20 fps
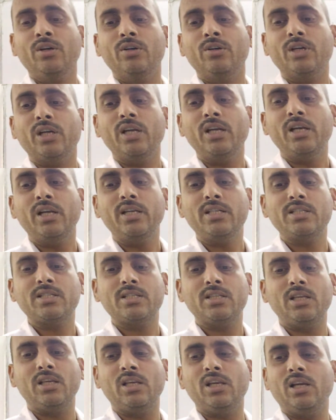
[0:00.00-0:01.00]
Okay, let's
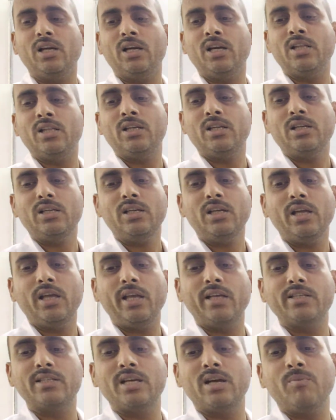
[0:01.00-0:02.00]
see another
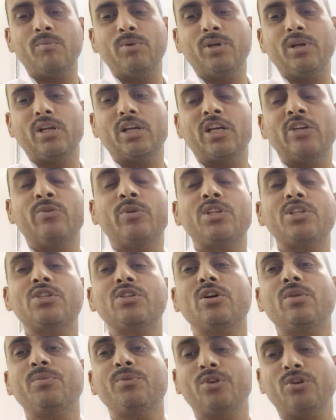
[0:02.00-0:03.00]
example,
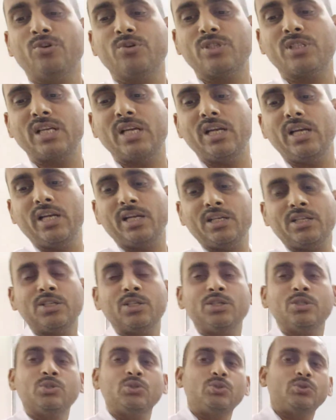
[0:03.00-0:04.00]
conversion of
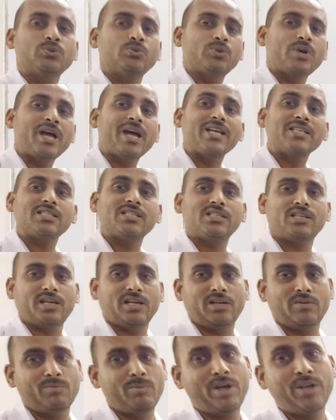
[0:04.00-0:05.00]
tosylate to
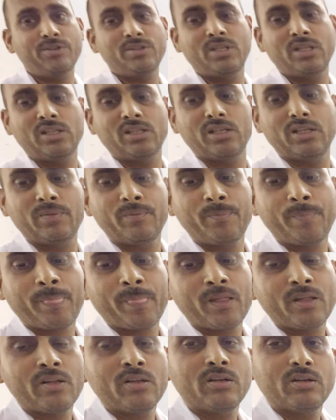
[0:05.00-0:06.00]
acetate by using the
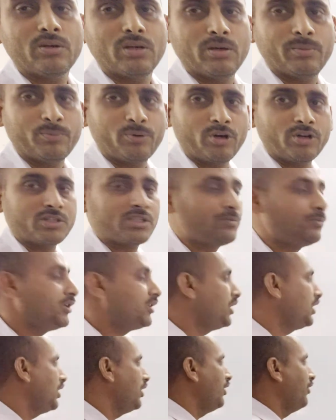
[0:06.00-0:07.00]

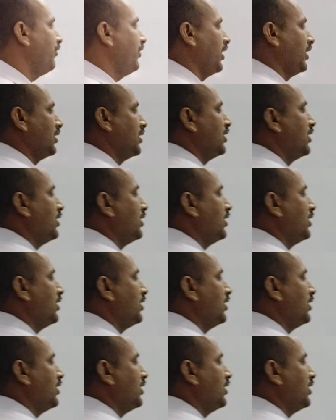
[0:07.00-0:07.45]
proximity effect.